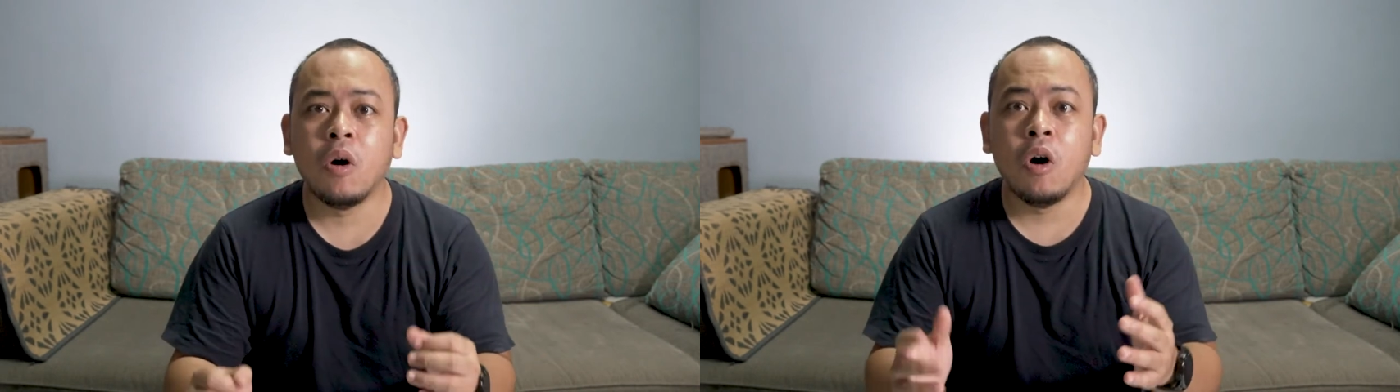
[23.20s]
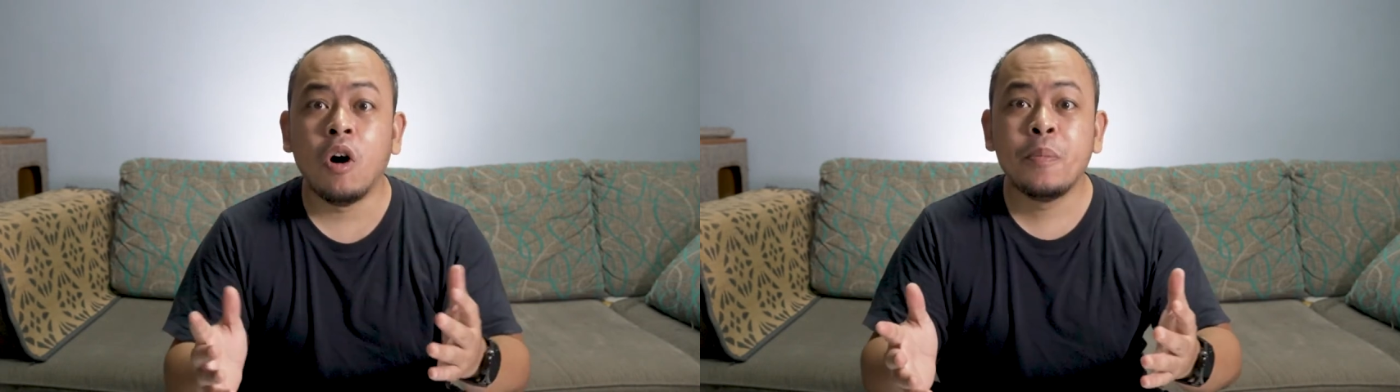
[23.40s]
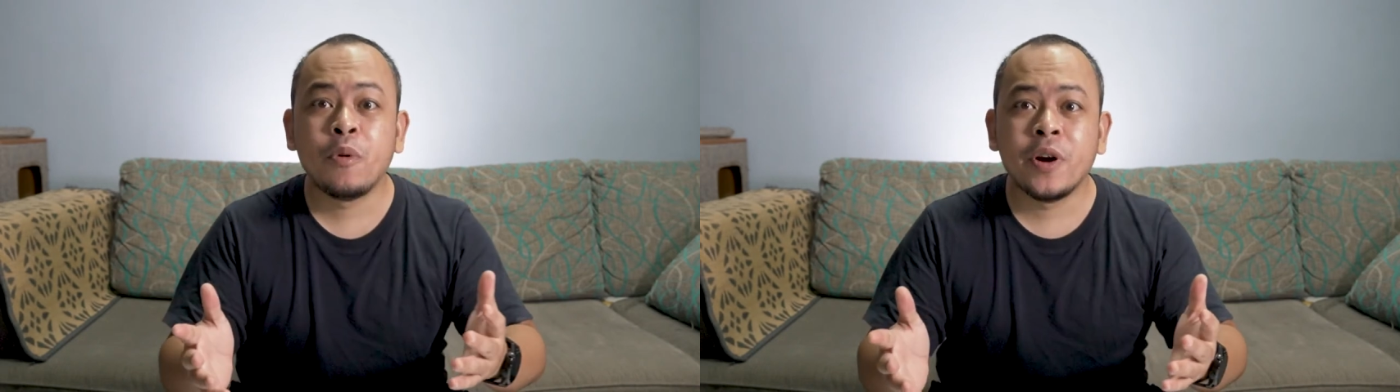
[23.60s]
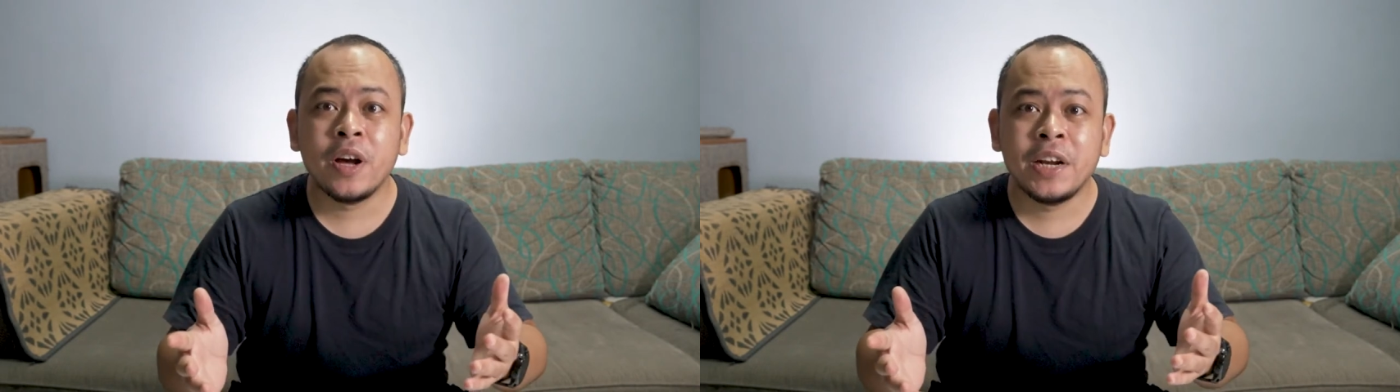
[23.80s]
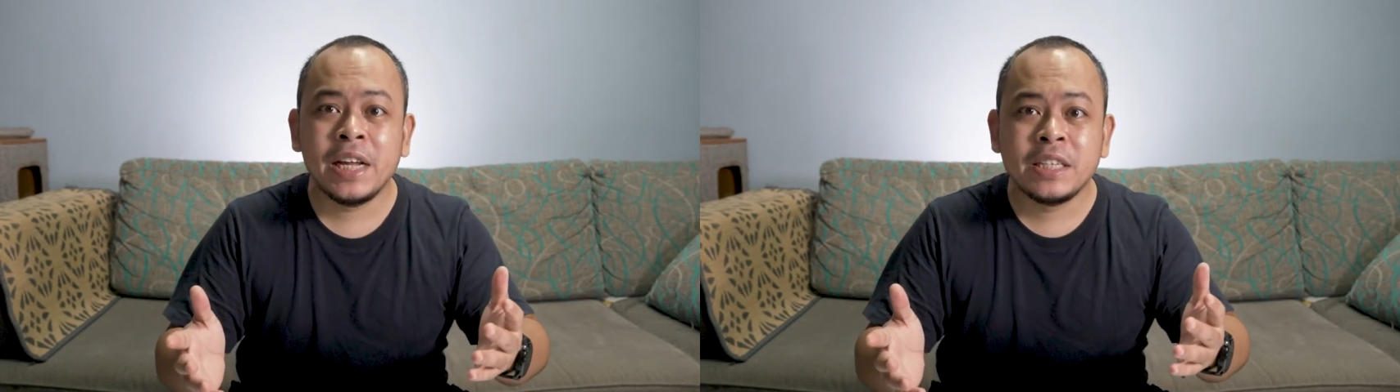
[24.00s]
All
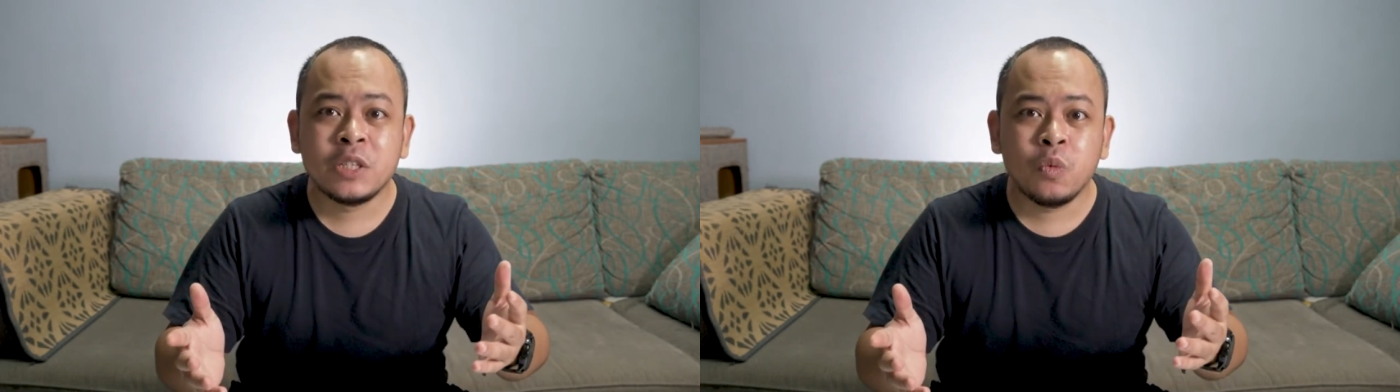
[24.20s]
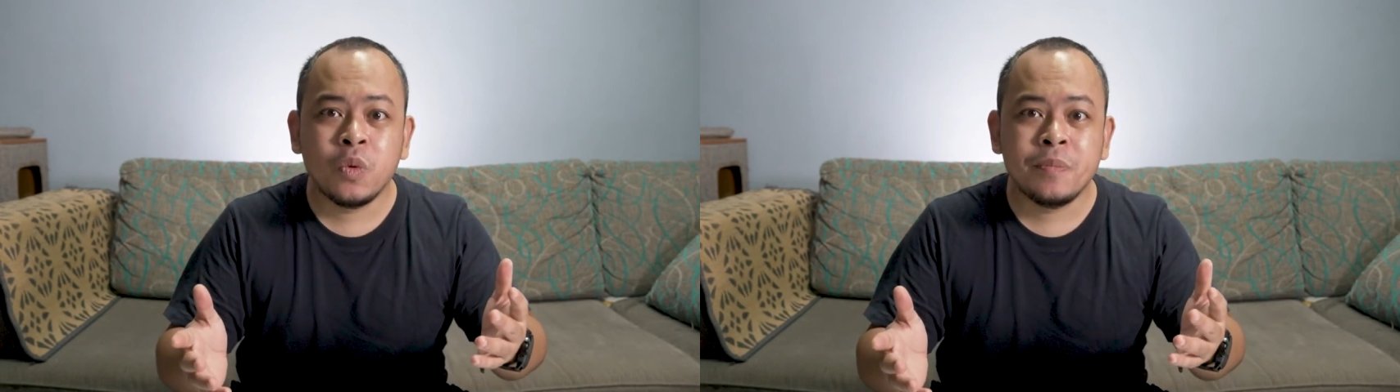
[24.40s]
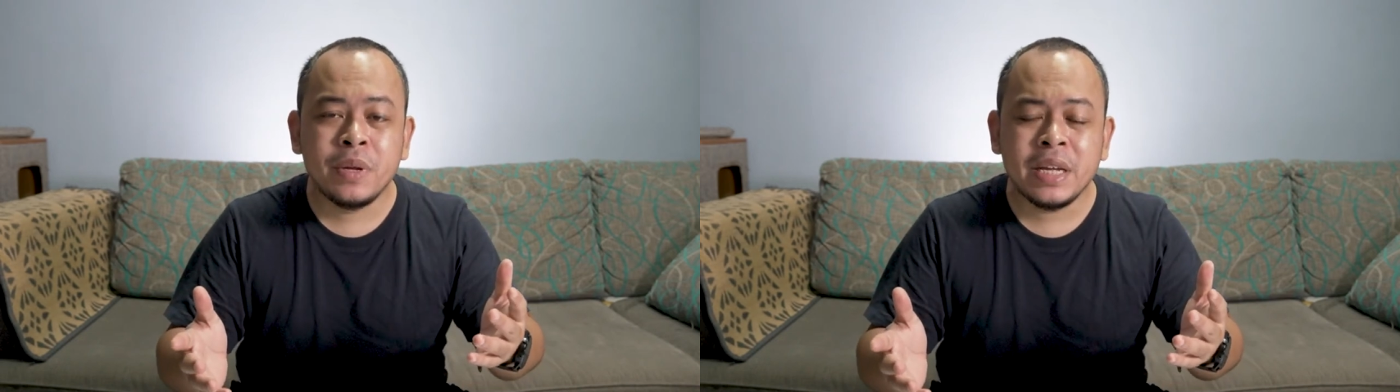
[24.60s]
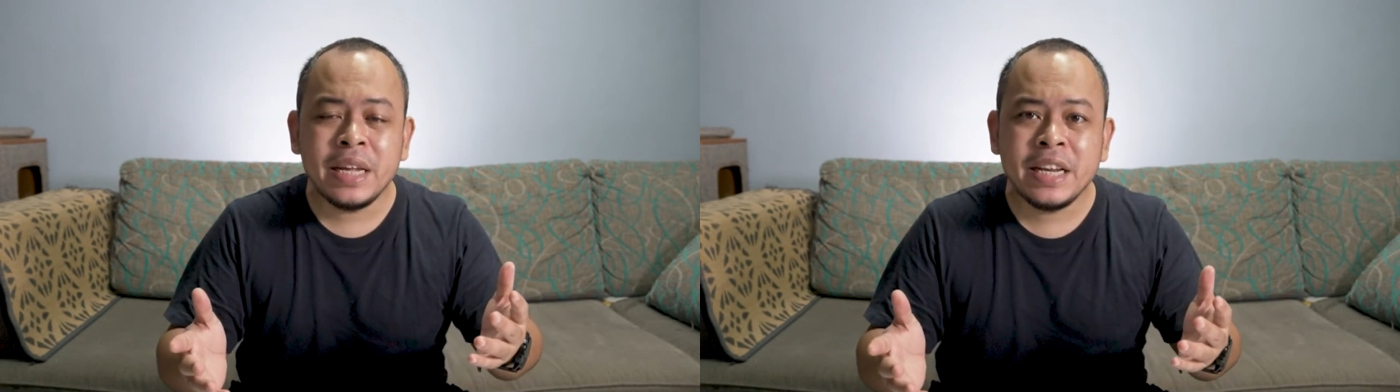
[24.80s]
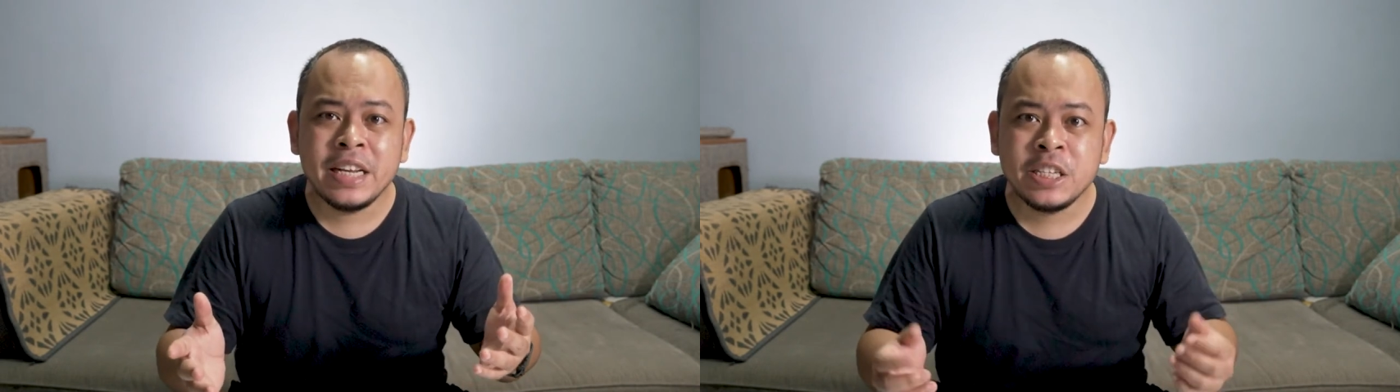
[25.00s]
product links will be
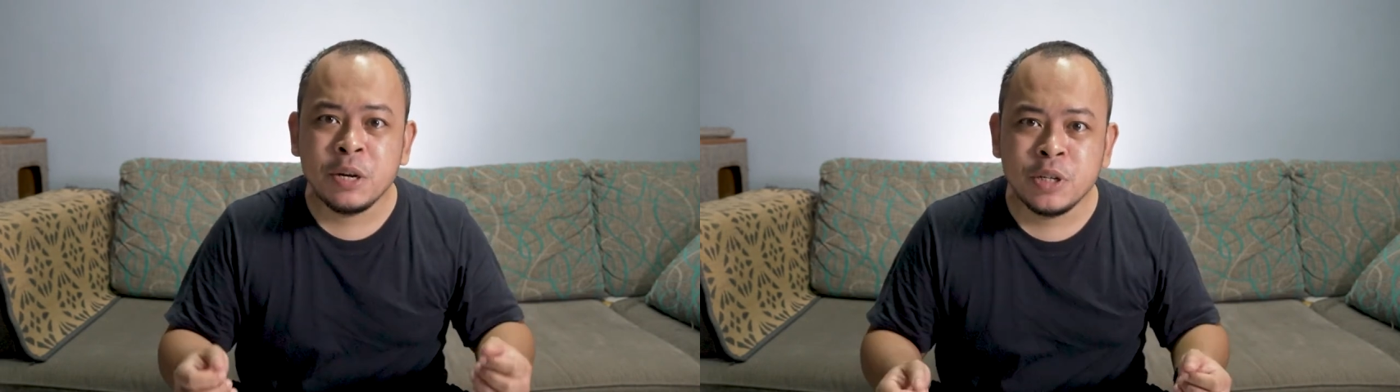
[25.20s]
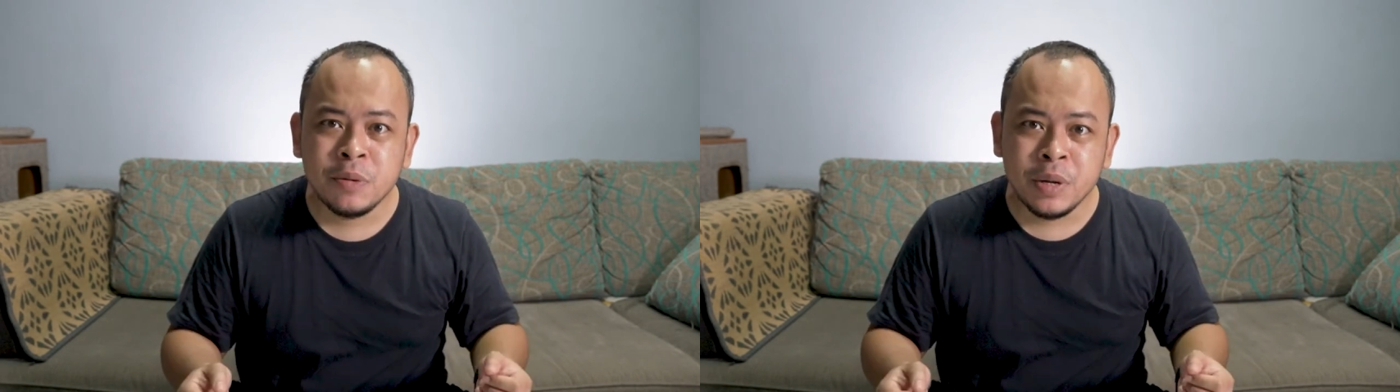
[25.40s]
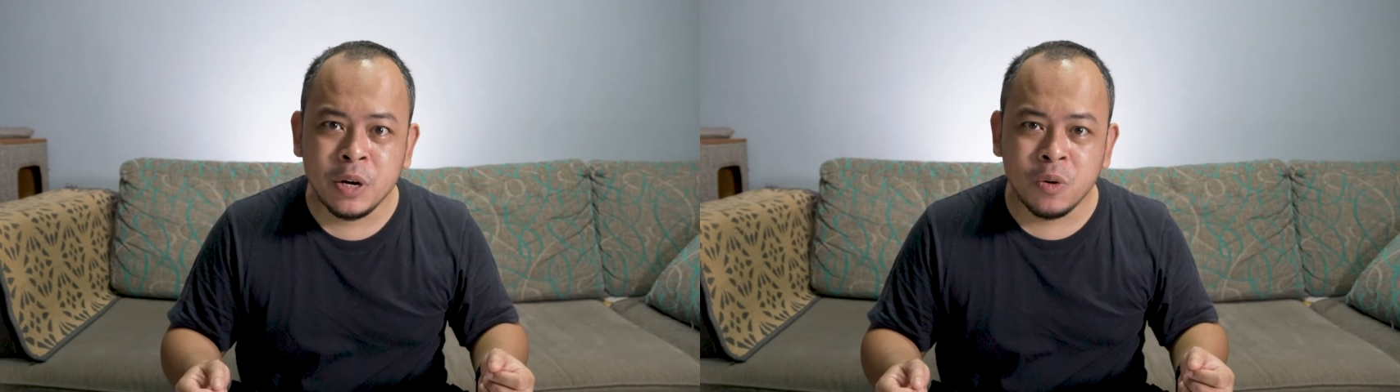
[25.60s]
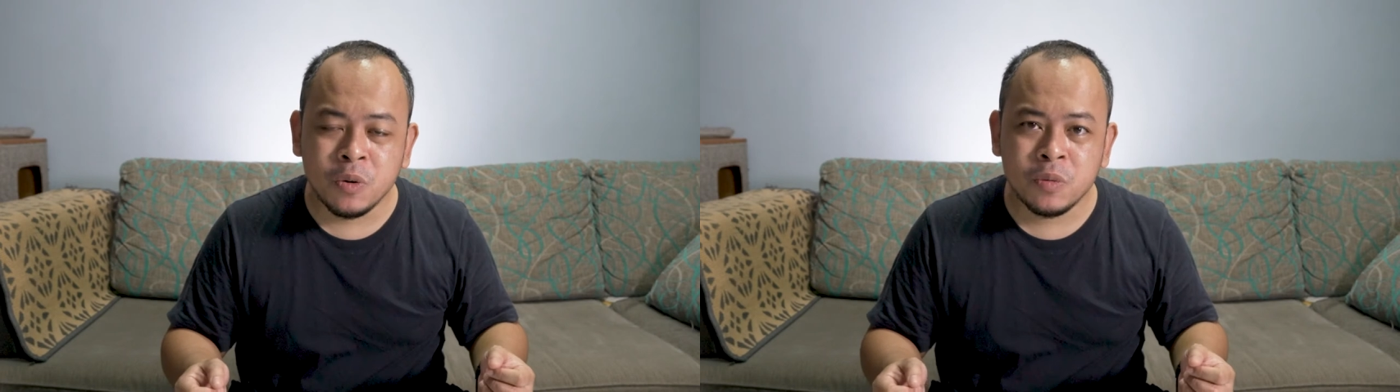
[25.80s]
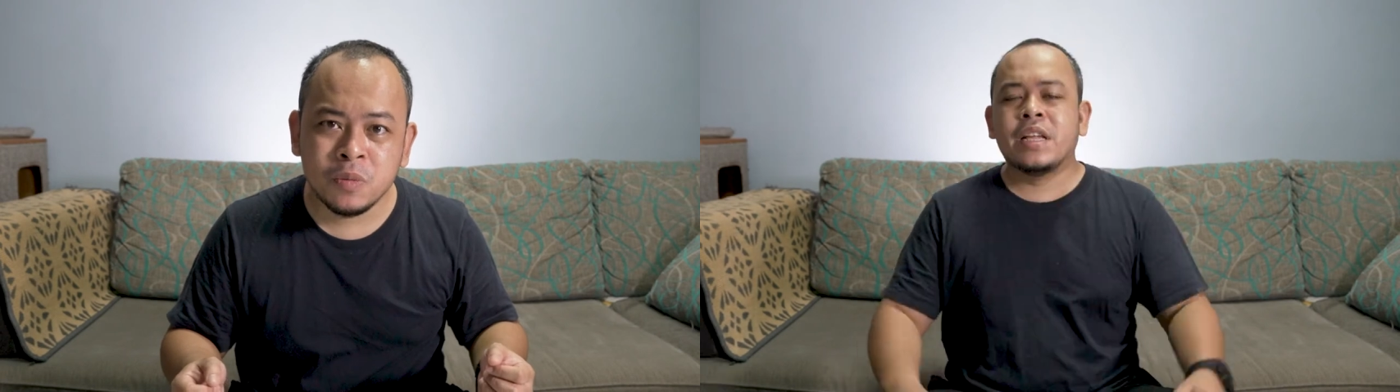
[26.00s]
in the description
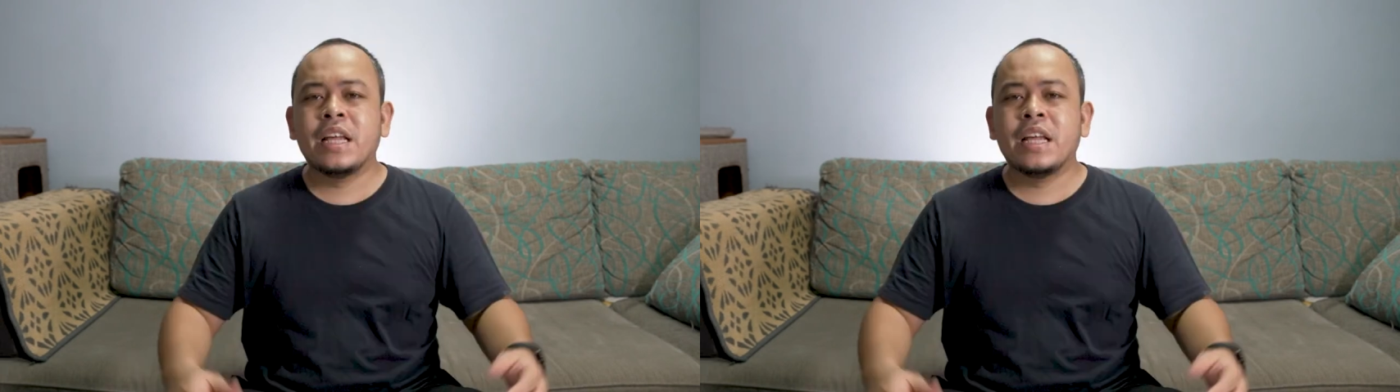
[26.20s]
below.